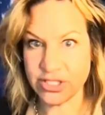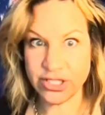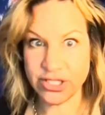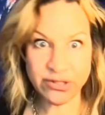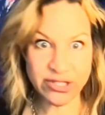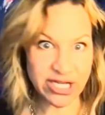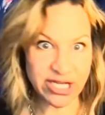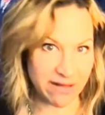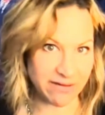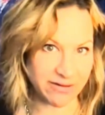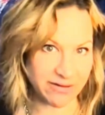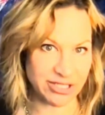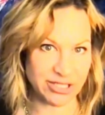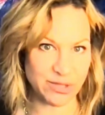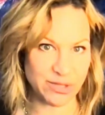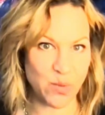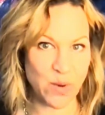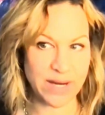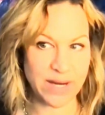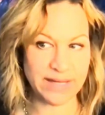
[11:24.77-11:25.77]
2
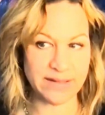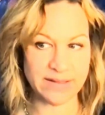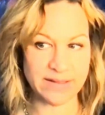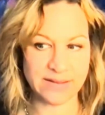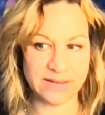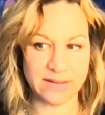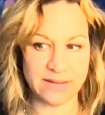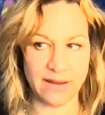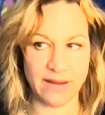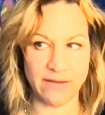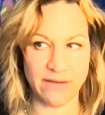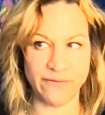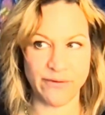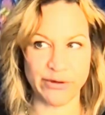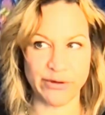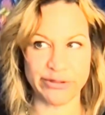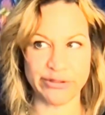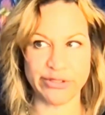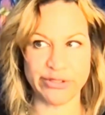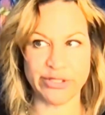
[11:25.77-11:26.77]
challenges. One is if
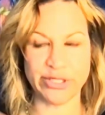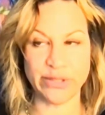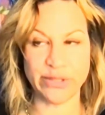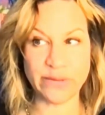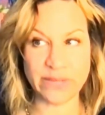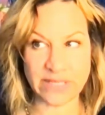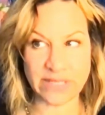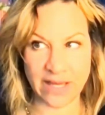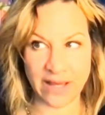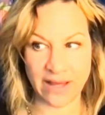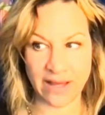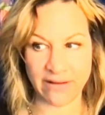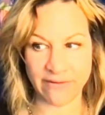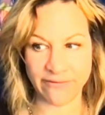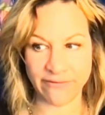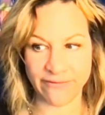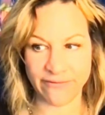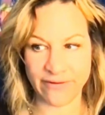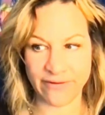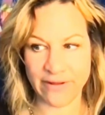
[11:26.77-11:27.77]
you're too
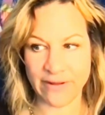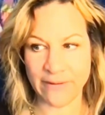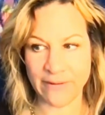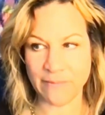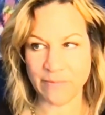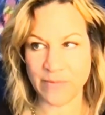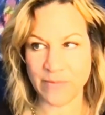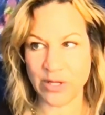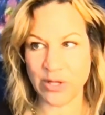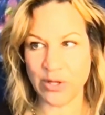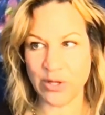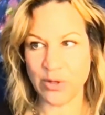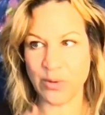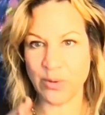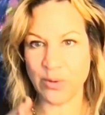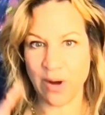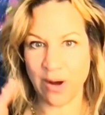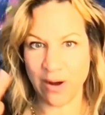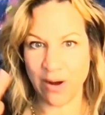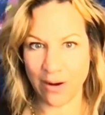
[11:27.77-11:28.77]
tough,
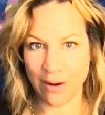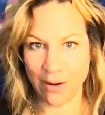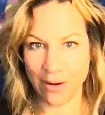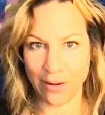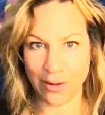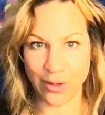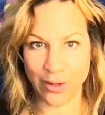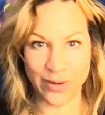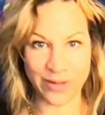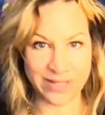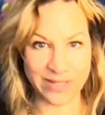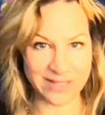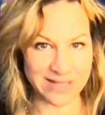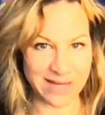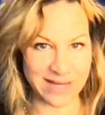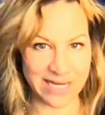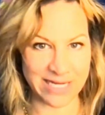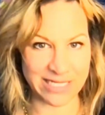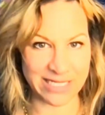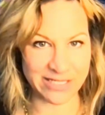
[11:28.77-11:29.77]
you are
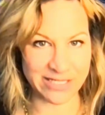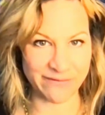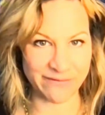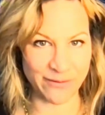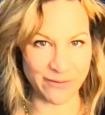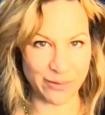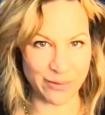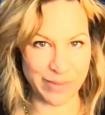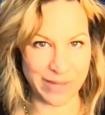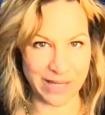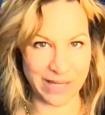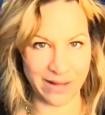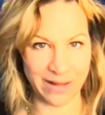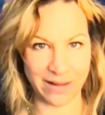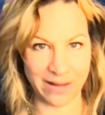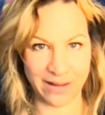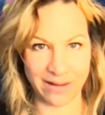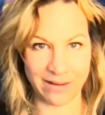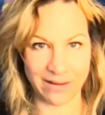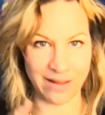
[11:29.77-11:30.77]
criticized for
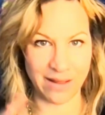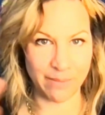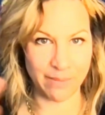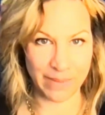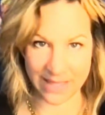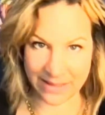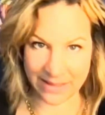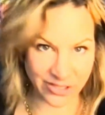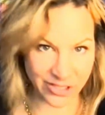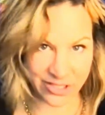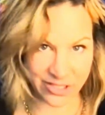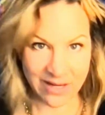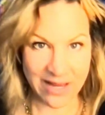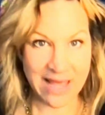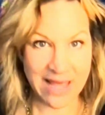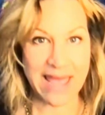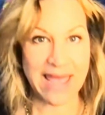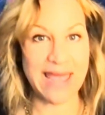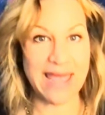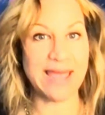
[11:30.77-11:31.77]
being a bitch.
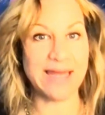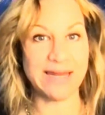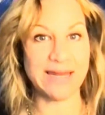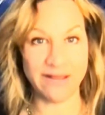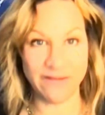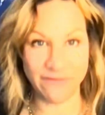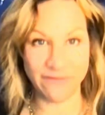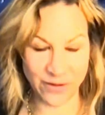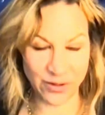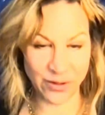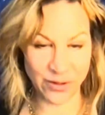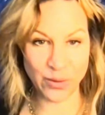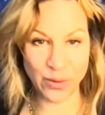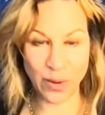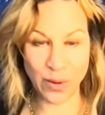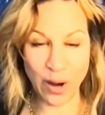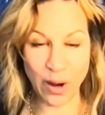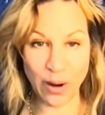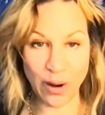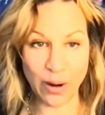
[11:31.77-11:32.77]
And if you
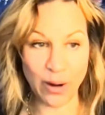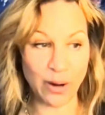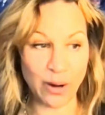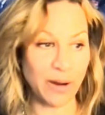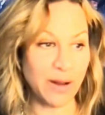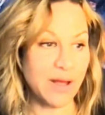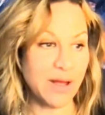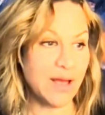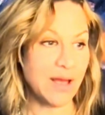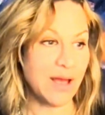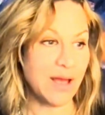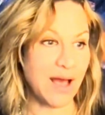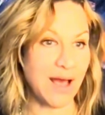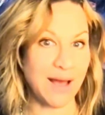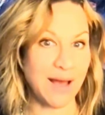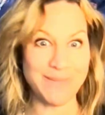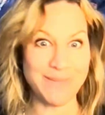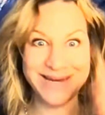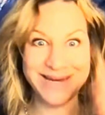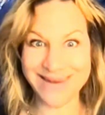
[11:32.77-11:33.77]
are
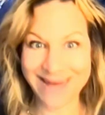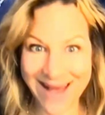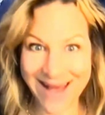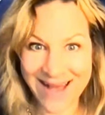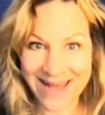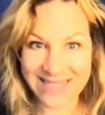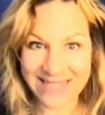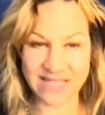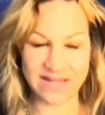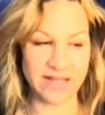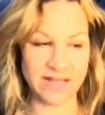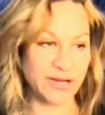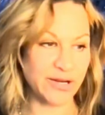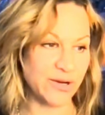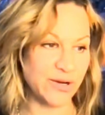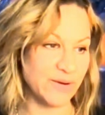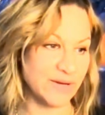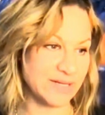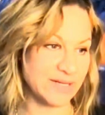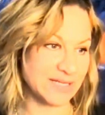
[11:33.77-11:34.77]
not, then you're
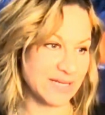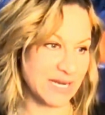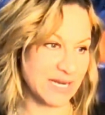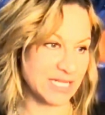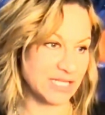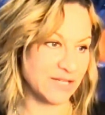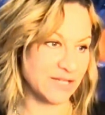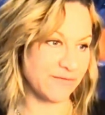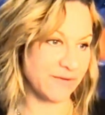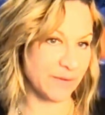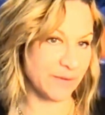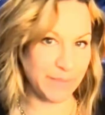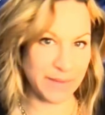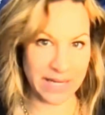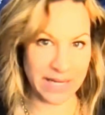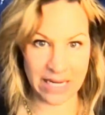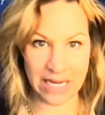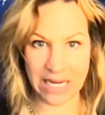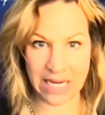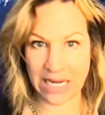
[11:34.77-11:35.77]
criticized for
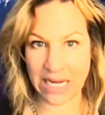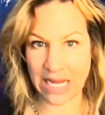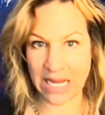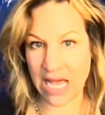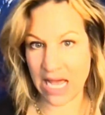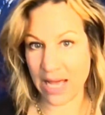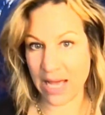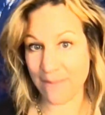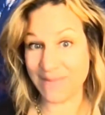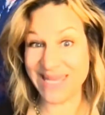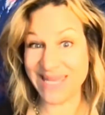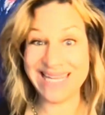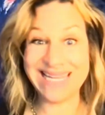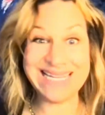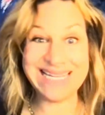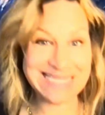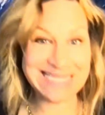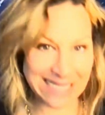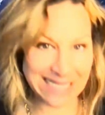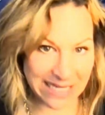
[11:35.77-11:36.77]
being
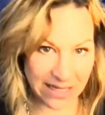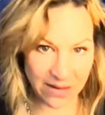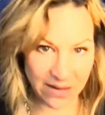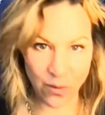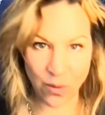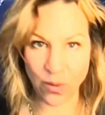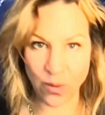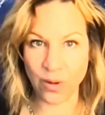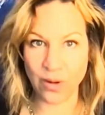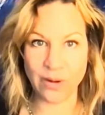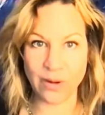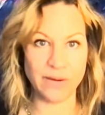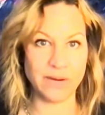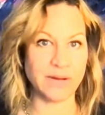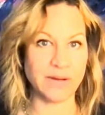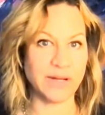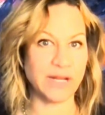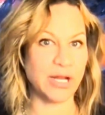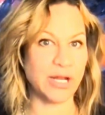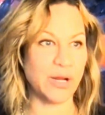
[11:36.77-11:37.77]
easy or,
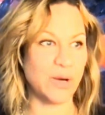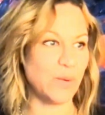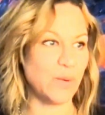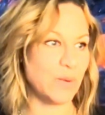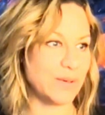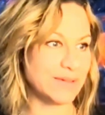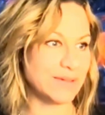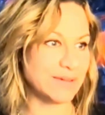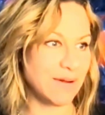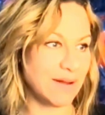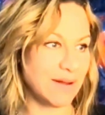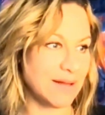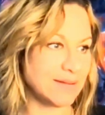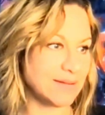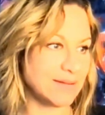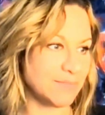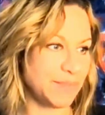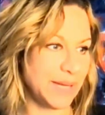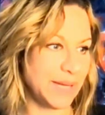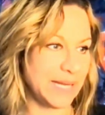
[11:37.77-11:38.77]

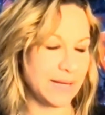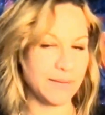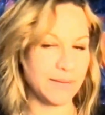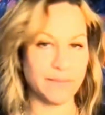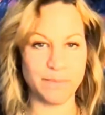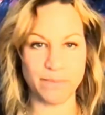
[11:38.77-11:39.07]
being,